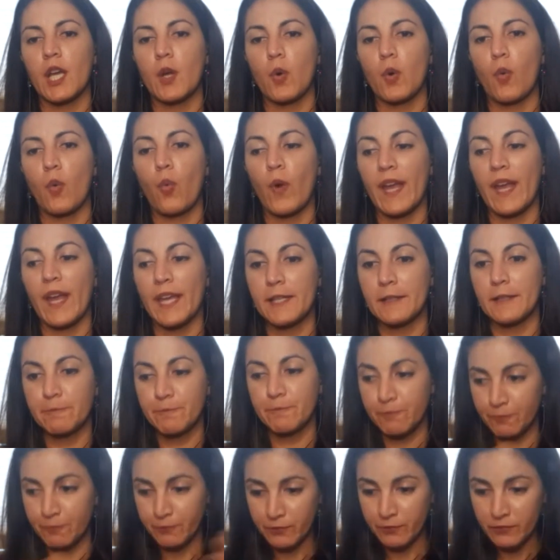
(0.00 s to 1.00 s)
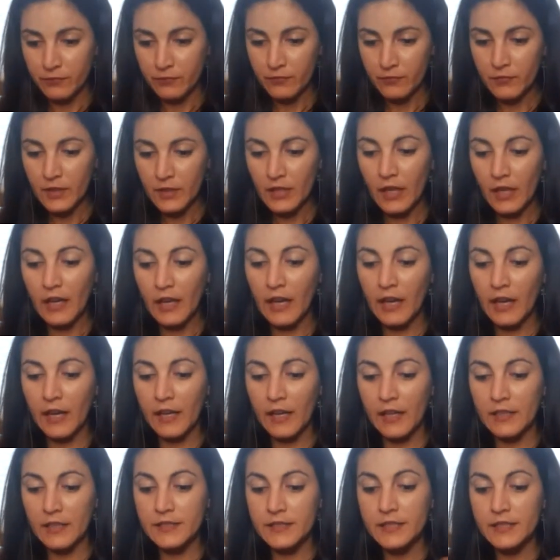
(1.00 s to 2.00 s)
way.
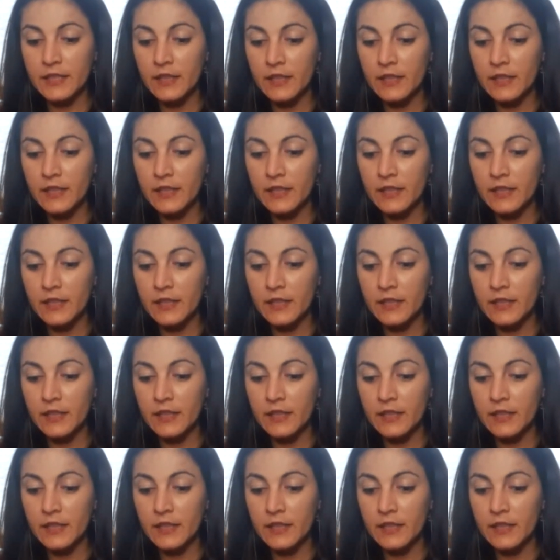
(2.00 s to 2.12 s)
And